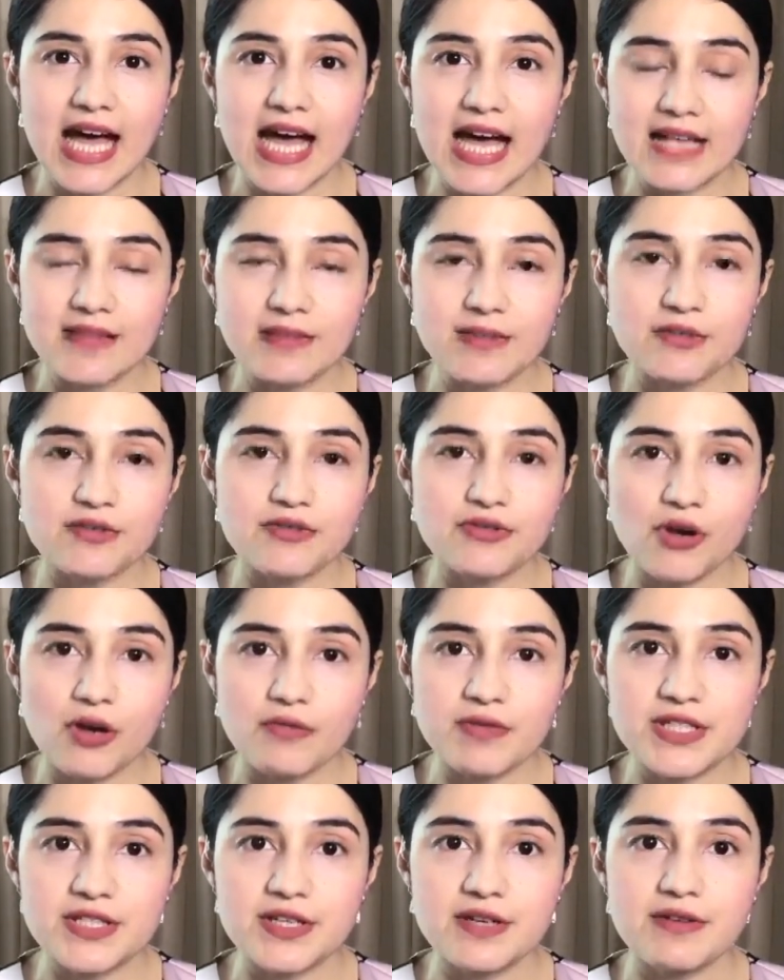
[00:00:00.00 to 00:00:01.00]
and the
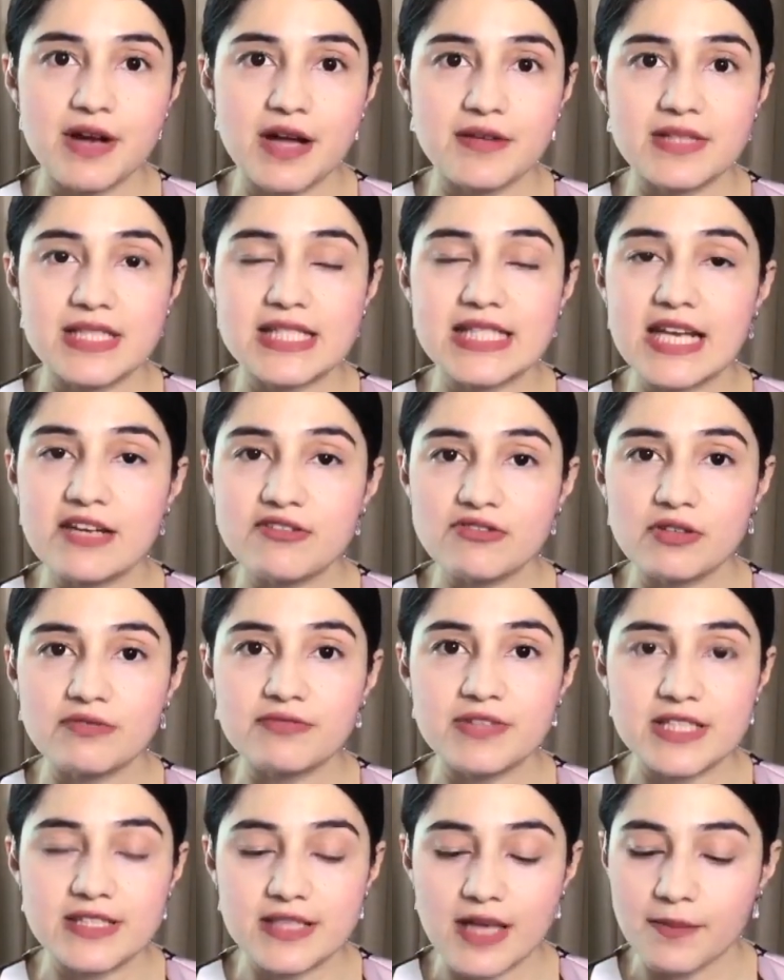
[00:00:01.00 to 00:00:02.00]
controversy around the Central
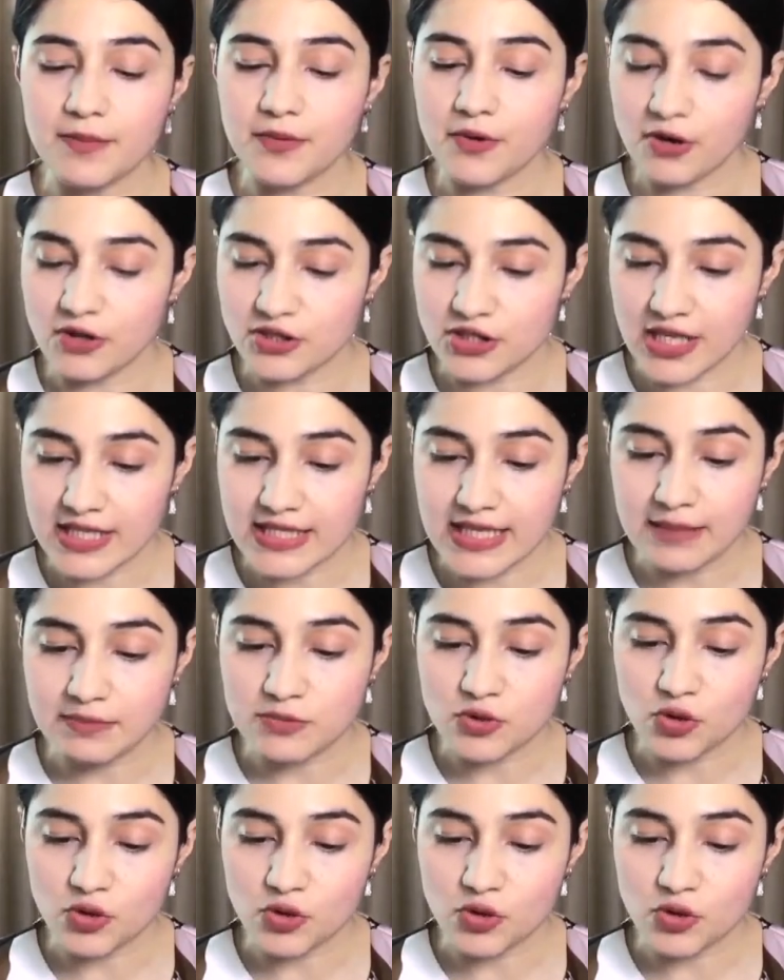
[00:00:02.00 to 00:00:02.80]
Vista project.